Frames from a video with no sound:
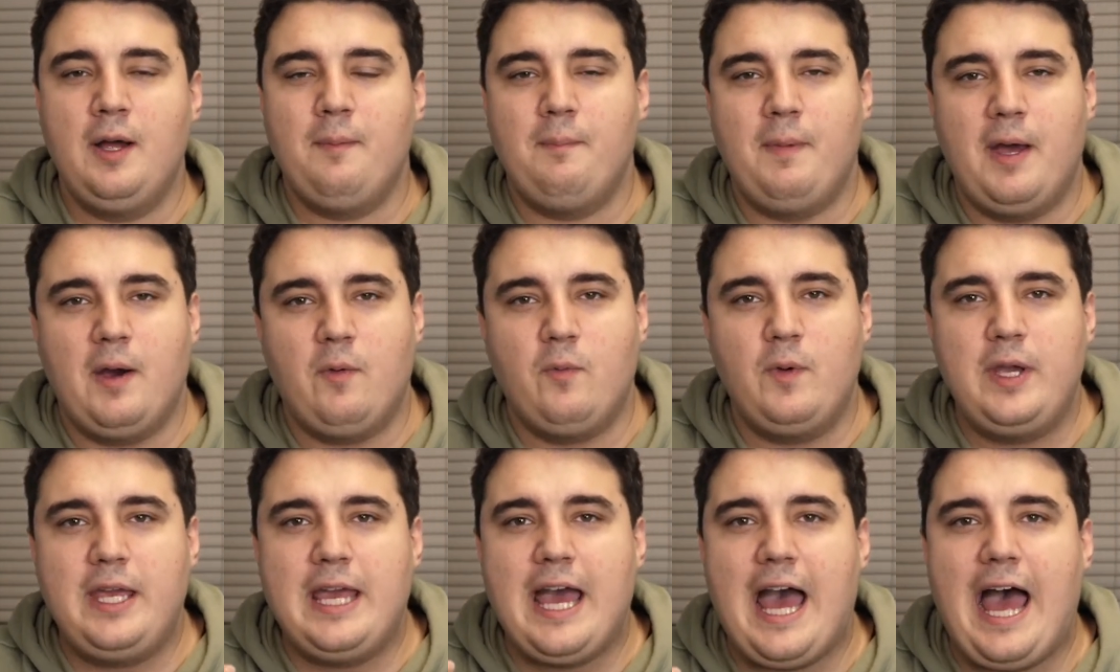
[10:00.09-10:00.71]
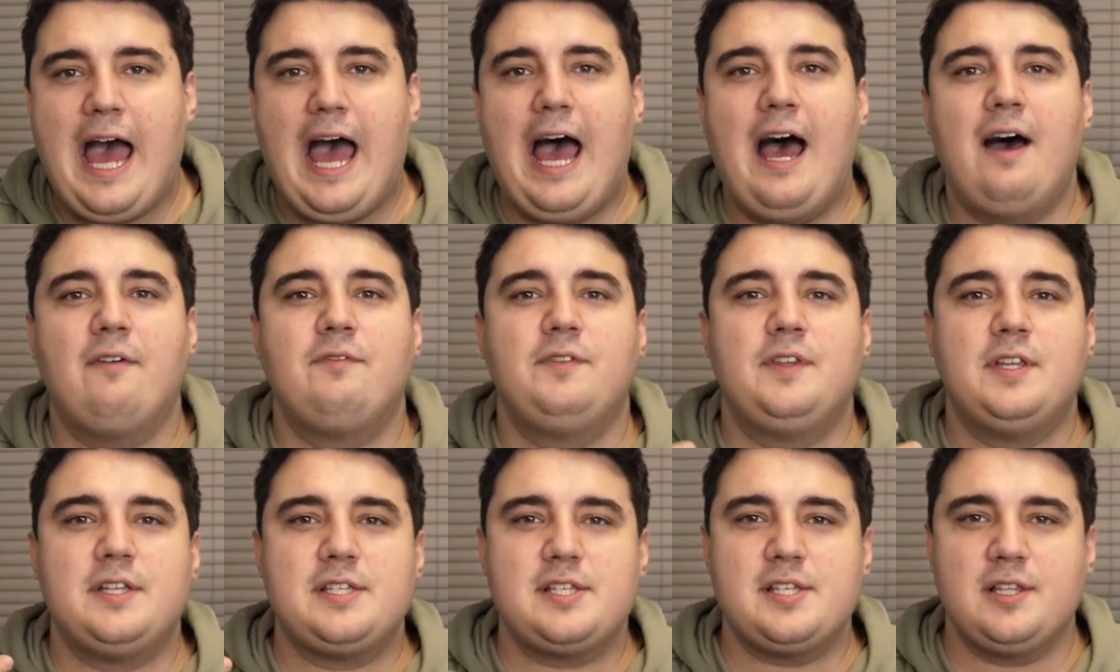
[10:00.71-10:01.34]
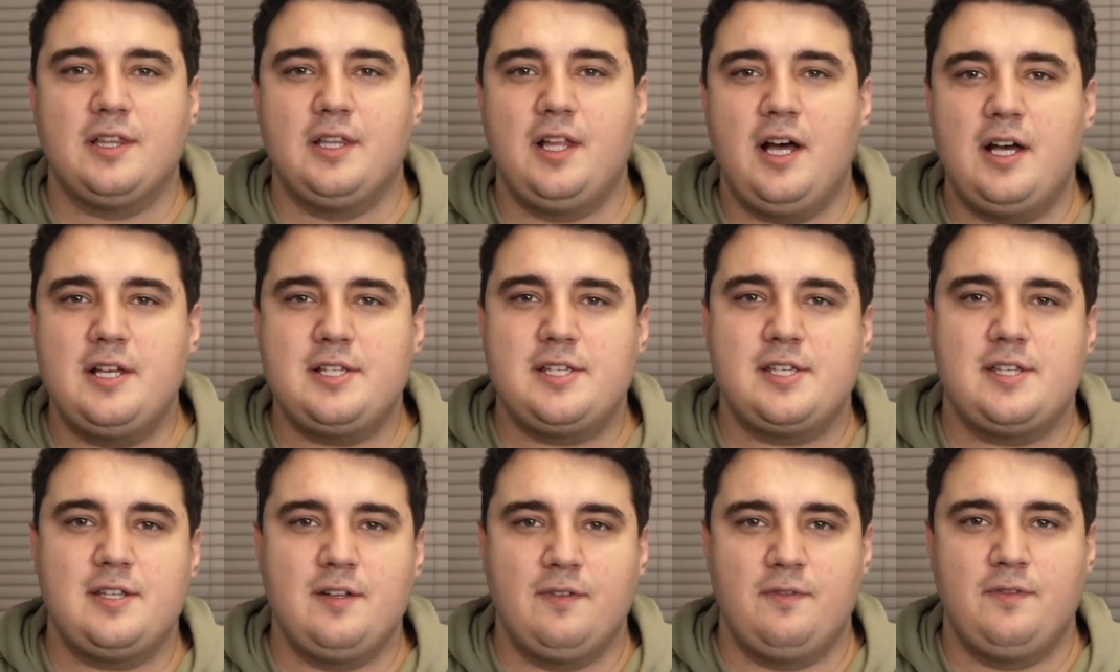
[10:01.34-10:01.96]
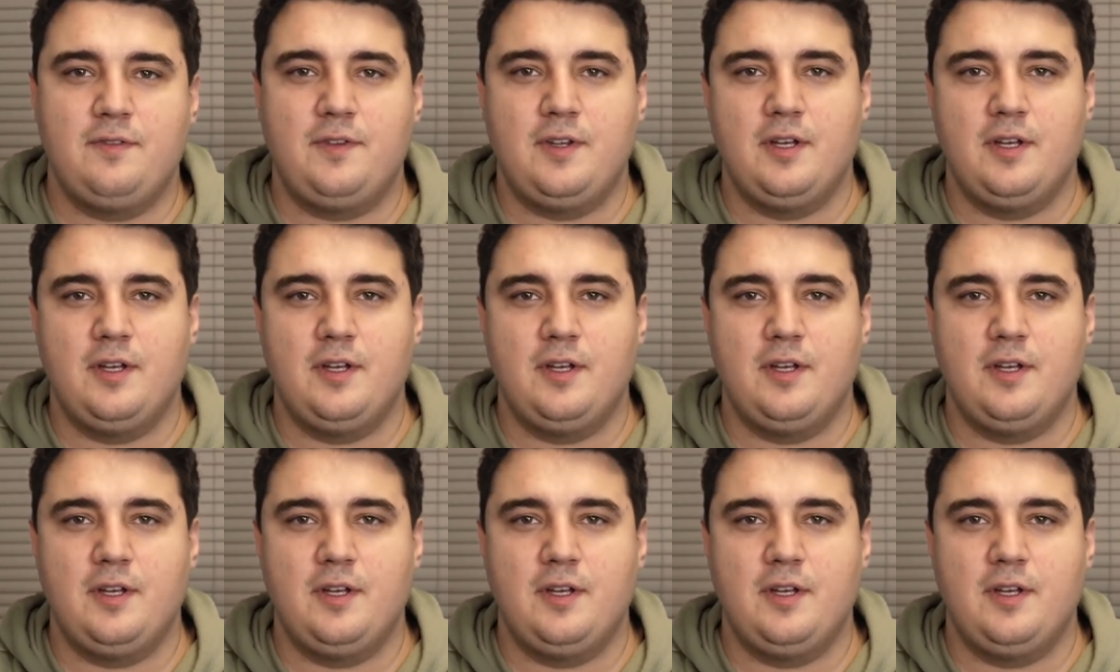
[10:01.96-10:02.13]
man, we have this lust of